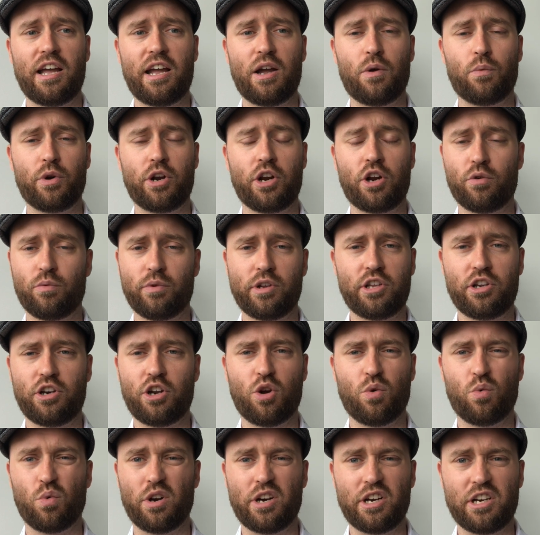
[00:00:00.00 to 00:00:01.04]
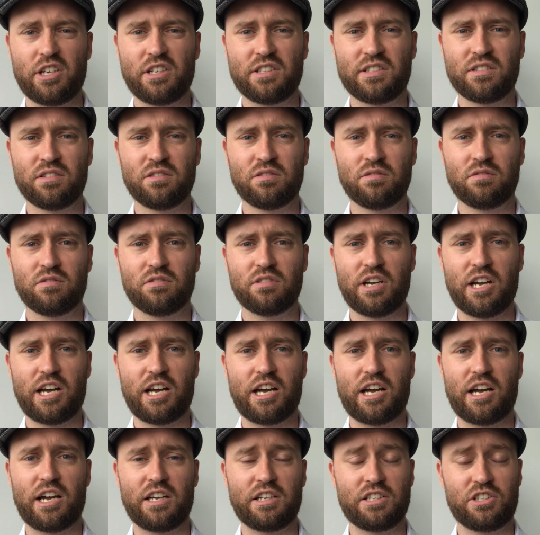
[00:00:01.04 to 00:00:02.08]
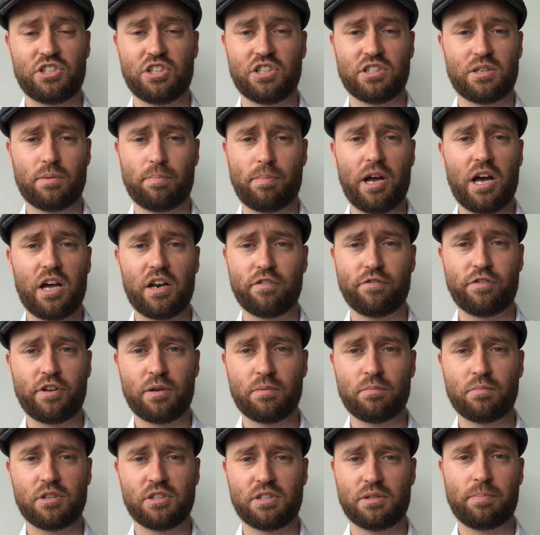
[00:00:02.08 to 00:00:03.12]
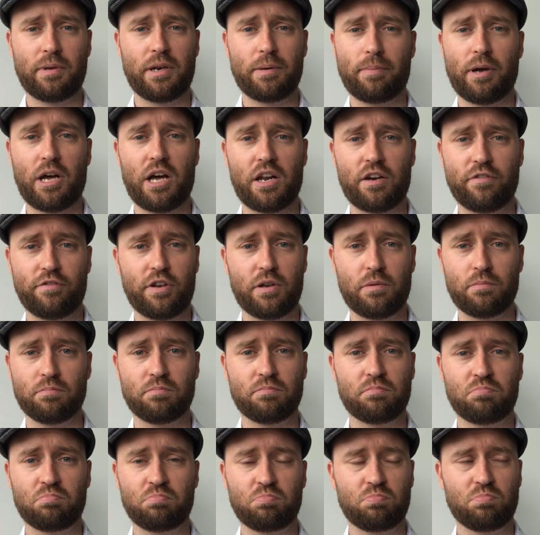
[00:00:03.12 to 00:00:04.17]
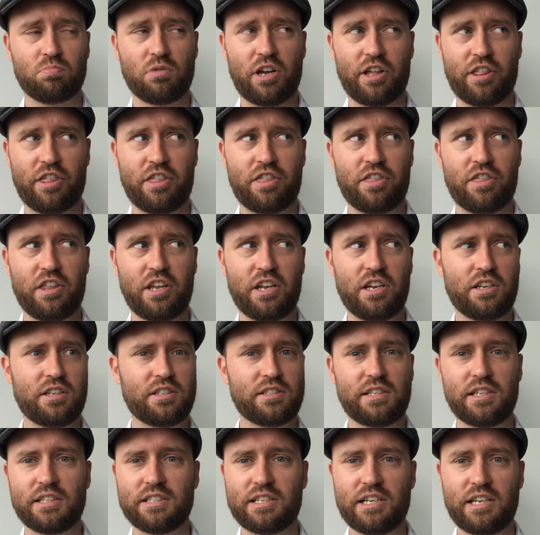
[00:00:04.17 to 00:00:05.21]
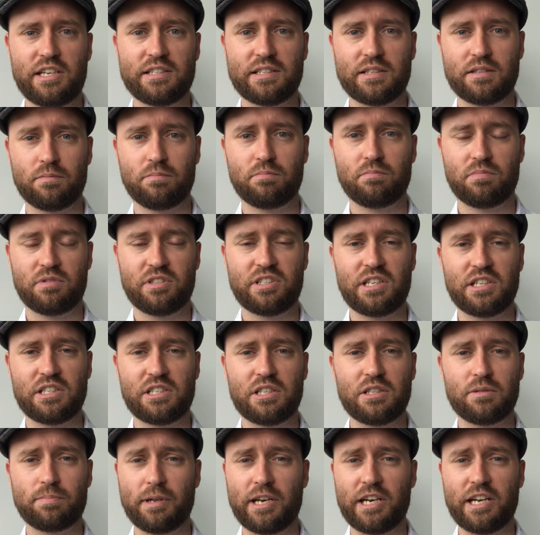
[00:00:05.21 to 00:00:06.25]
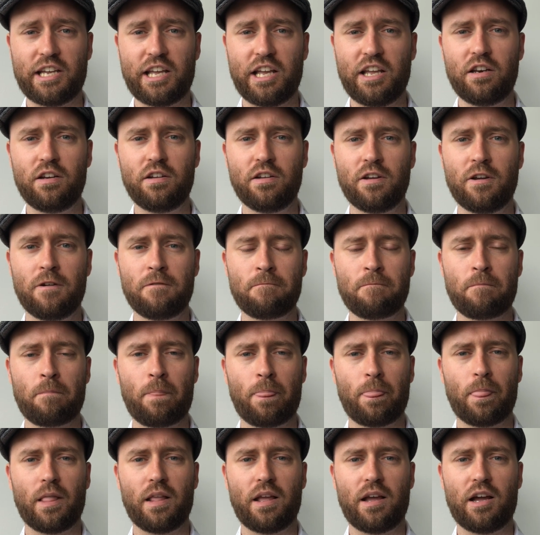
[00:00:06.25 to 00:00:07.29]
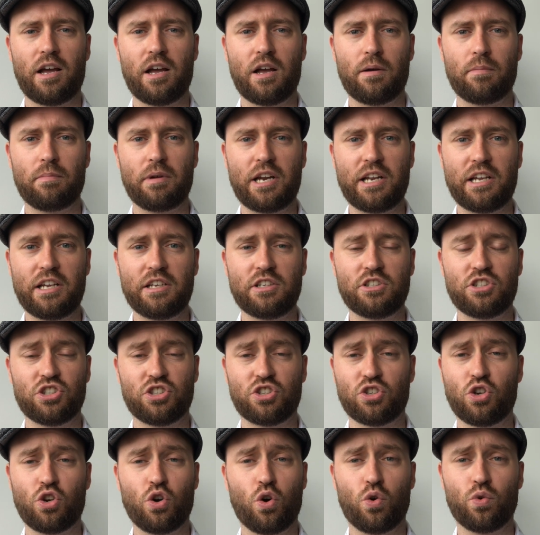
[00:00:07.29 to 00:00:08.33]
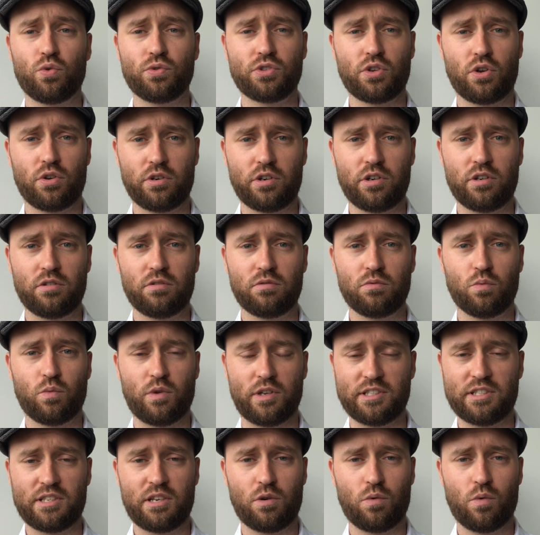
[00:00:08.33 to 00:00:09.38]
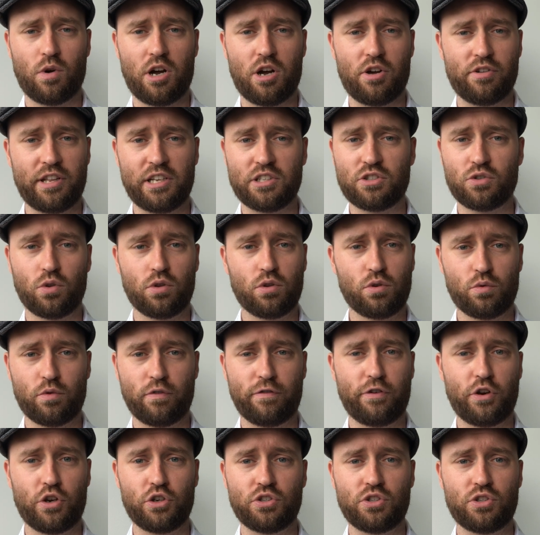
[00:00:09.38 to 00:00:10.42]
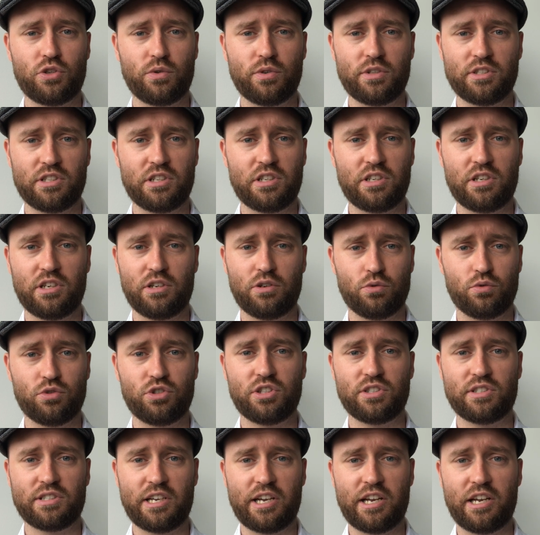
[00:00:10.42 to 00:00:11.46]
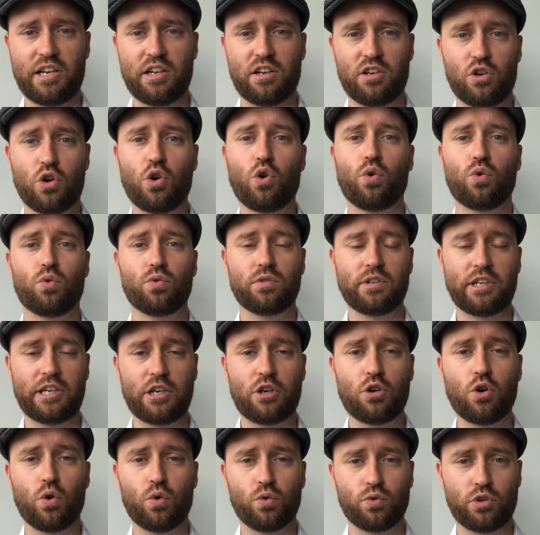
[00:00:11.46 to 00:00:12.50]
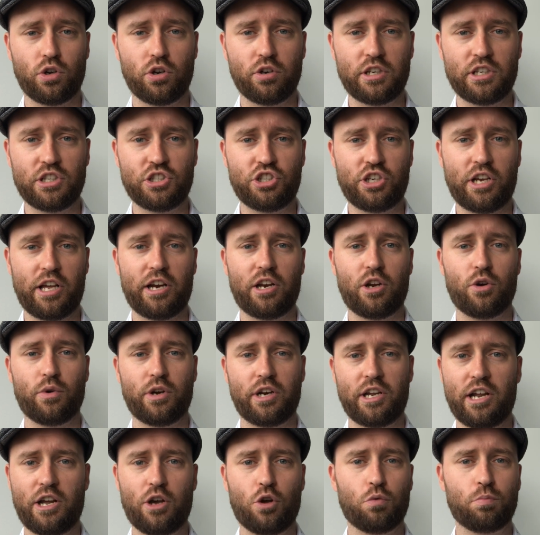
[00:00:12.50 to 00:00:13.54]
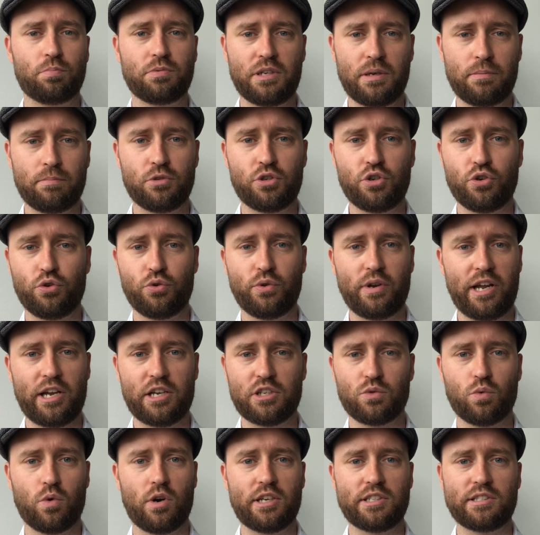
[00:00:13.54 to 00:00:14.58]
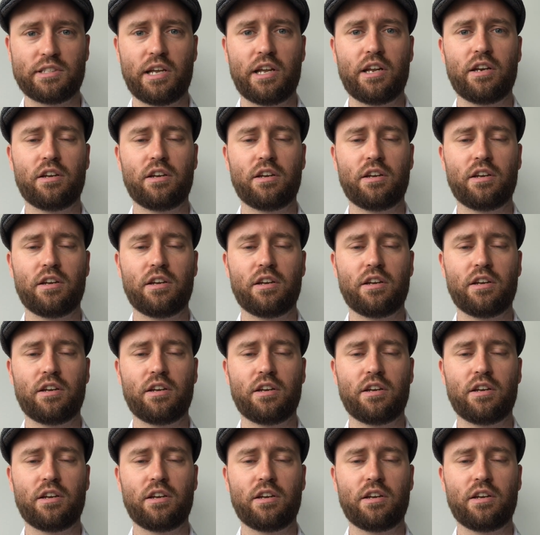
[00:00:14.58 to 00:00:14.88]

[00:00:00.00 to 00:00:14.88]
We don't really know what it is. It's just a part of him. It's been a part of him, I think, since he's been a kid, and he just calls on it once in a while. That's all it refers to. Is it'll just say he called on his shadow and it helped him do X, Y, Z.